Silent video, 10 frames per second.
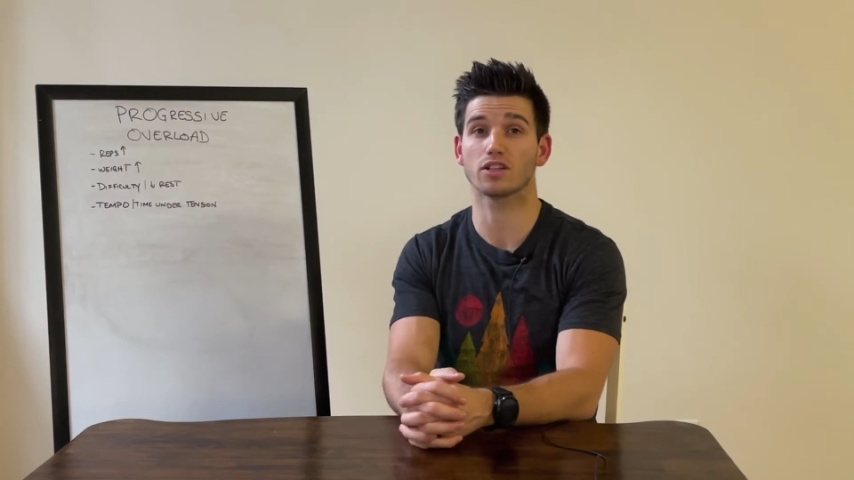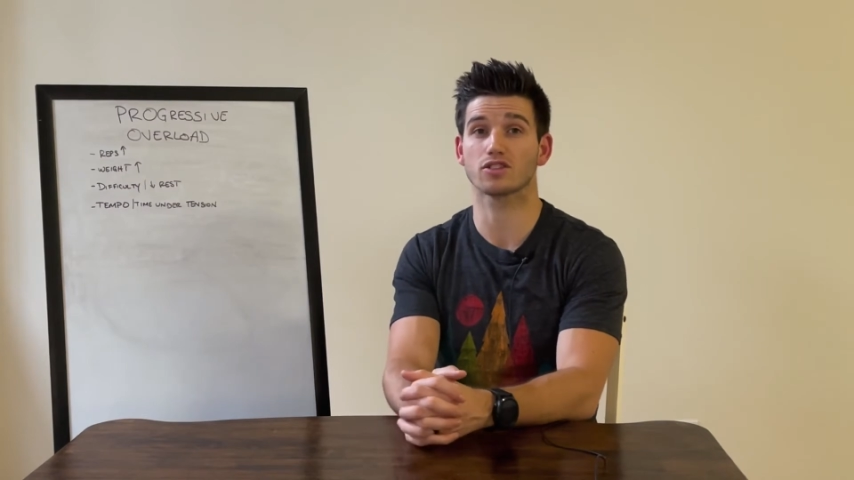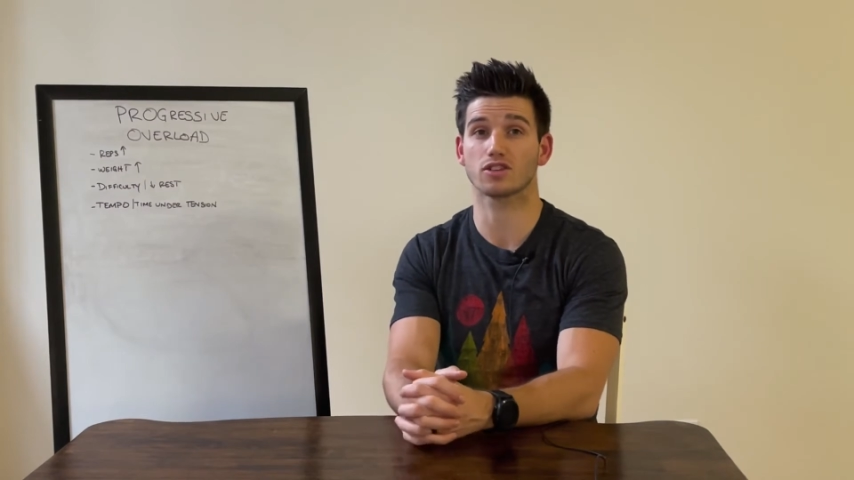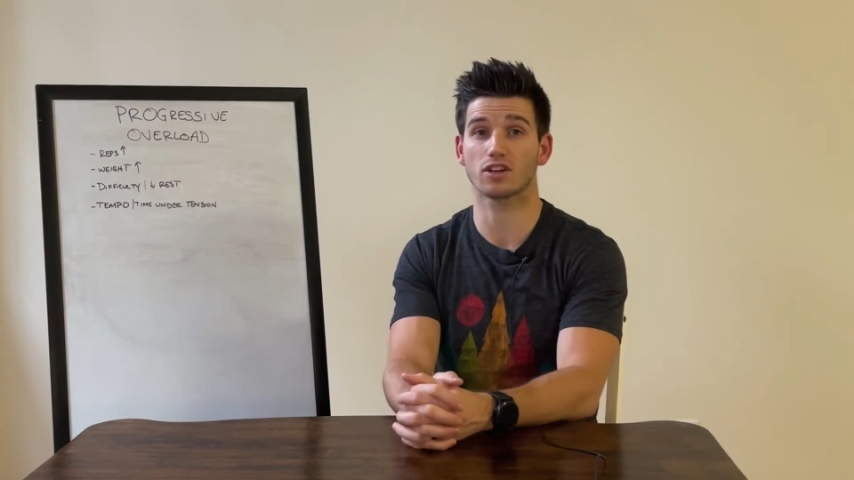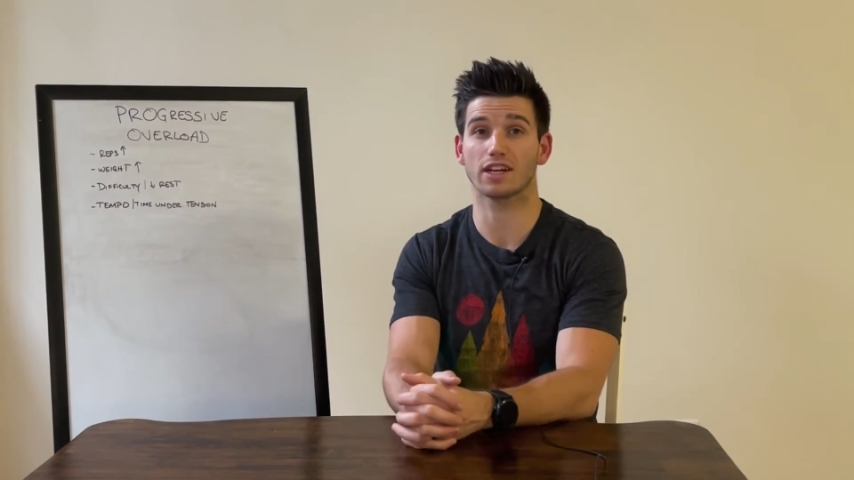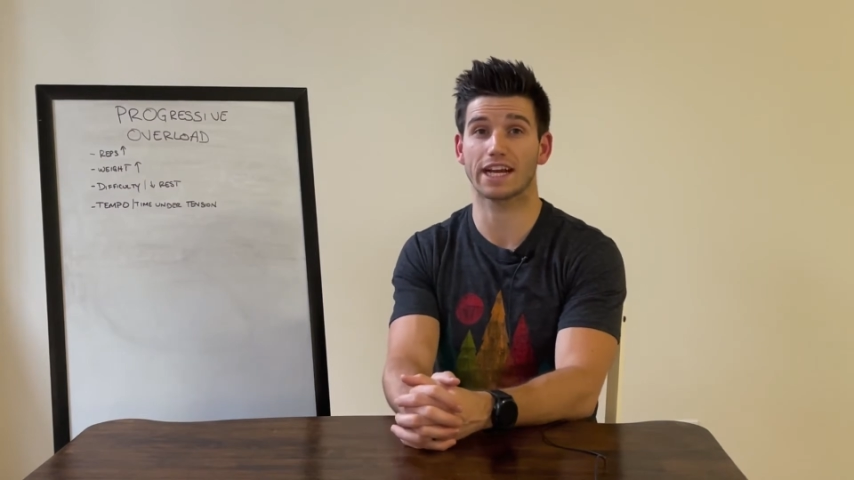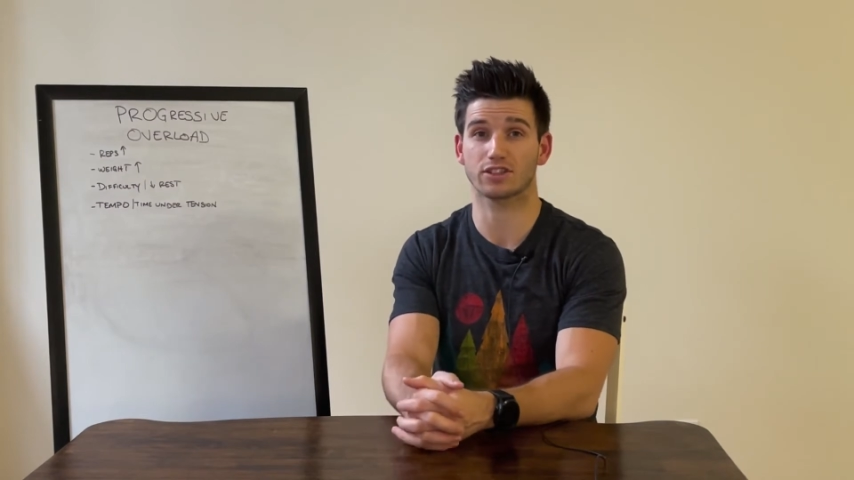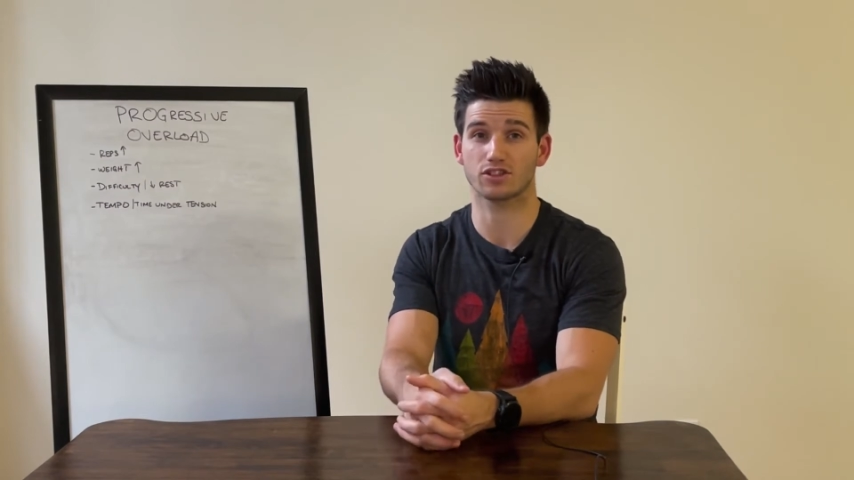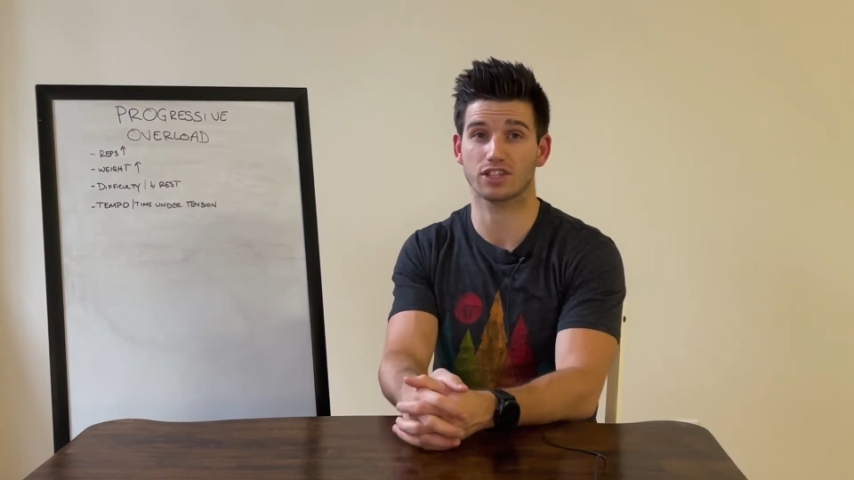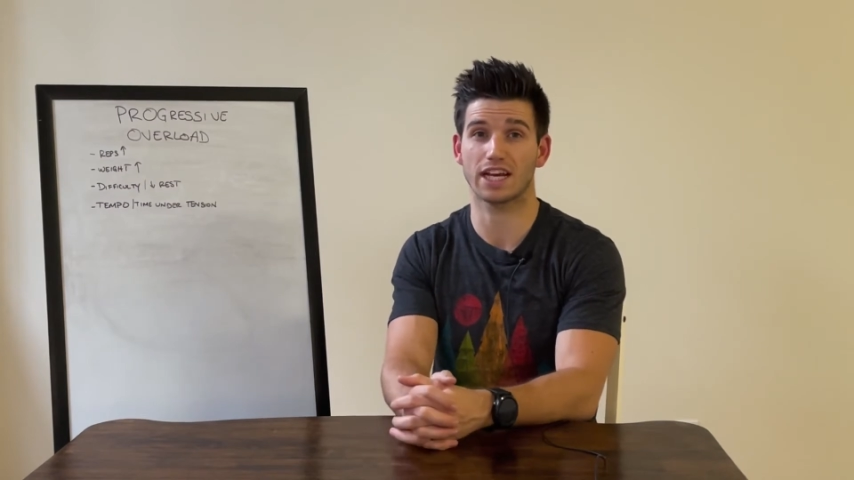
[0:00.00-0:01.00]
on certain
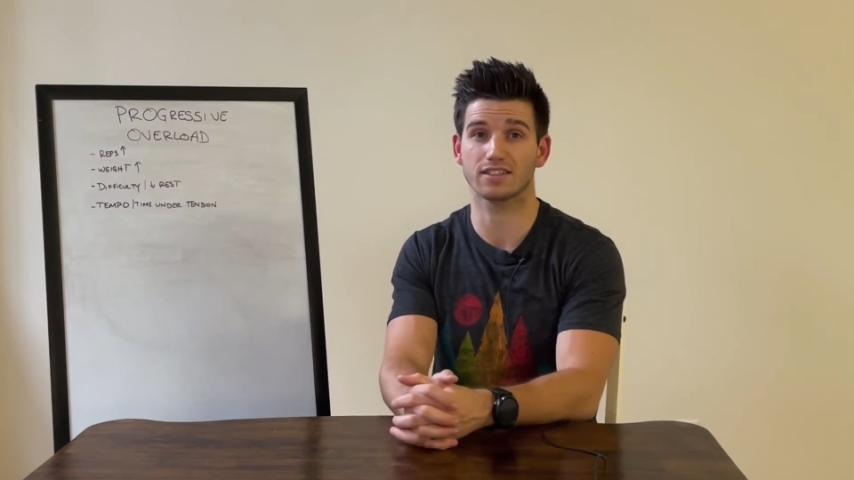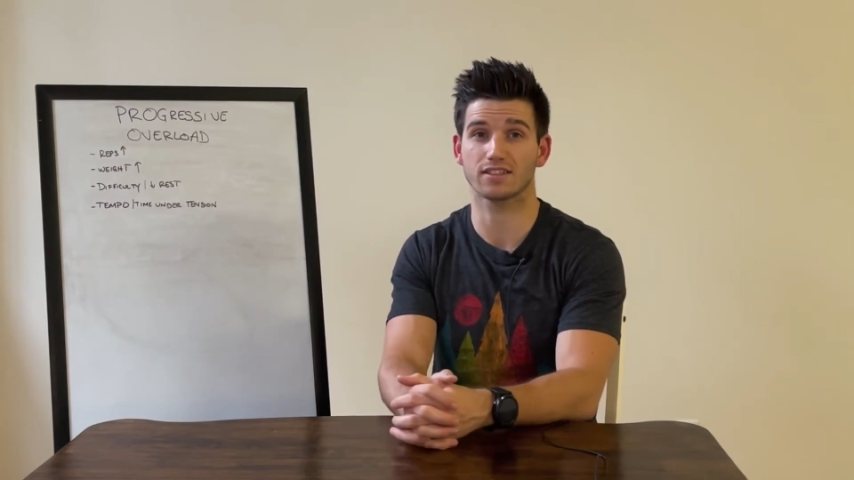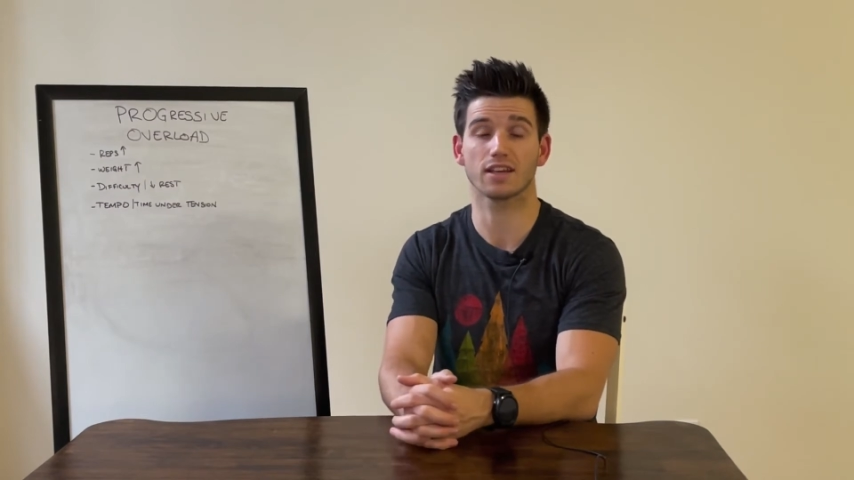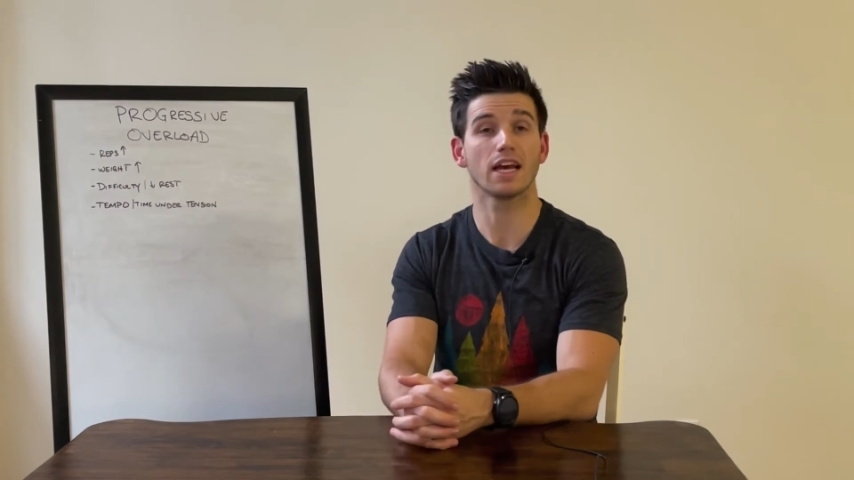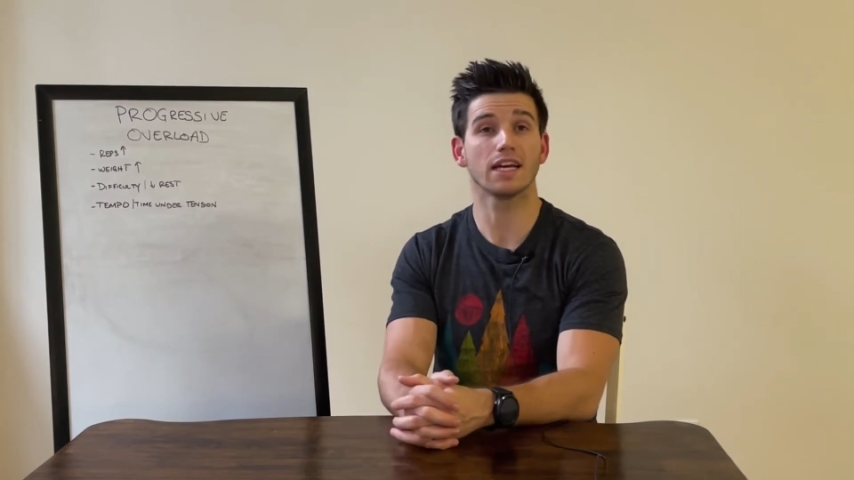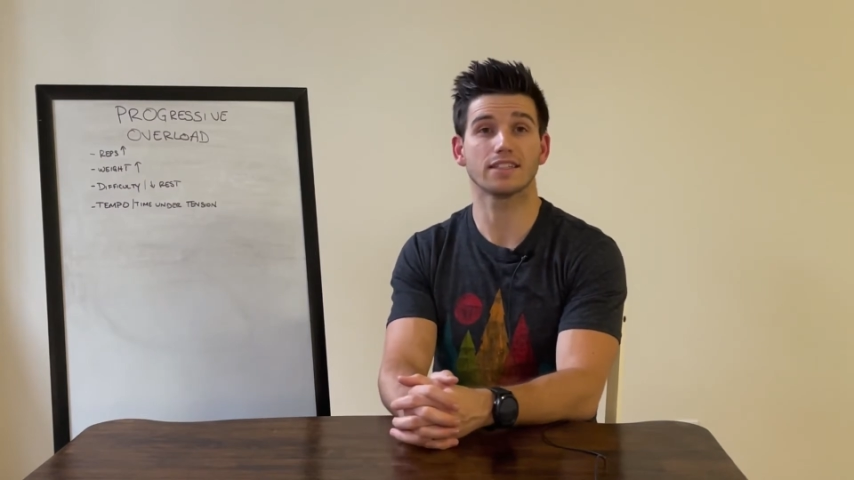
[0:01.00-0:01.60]
exercises